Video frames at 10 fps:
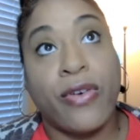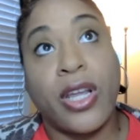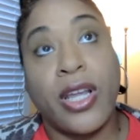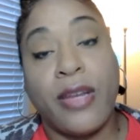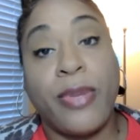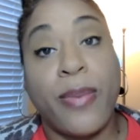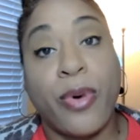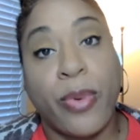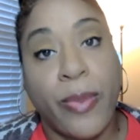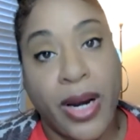for getting
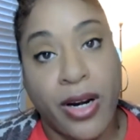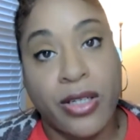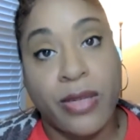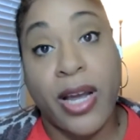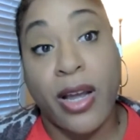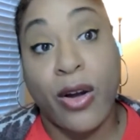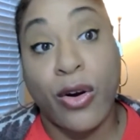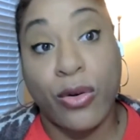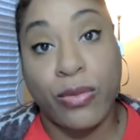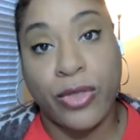people prepared to buy
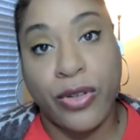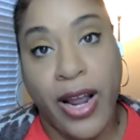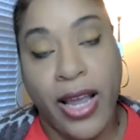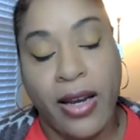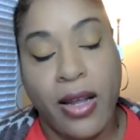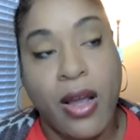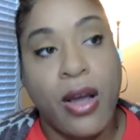homes, right?